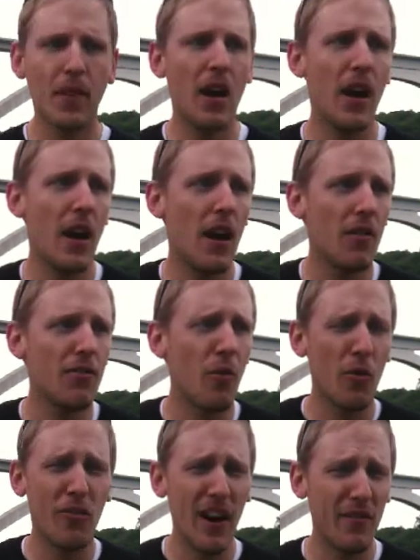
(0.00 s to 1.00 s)
4
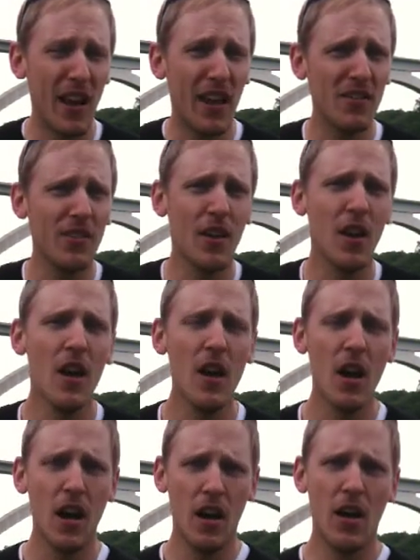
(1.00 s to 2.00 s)
or 5 days
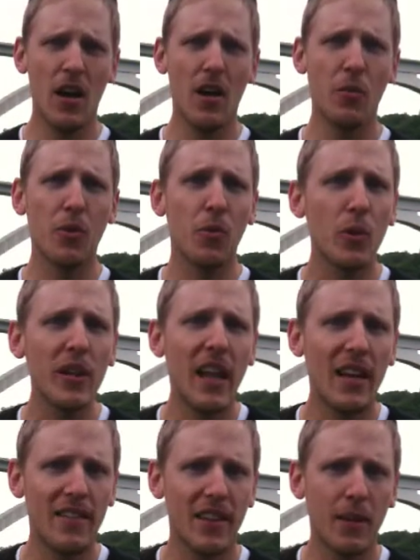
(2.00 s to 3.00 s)
with a
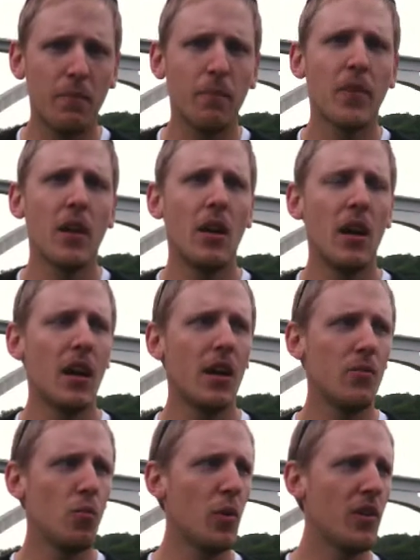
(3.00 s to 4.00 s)
relay team,
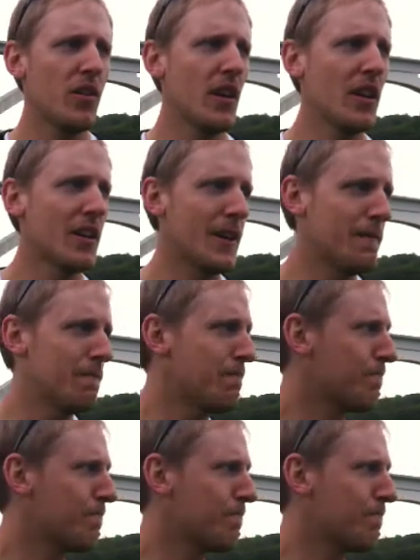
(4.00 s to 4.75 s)
and with a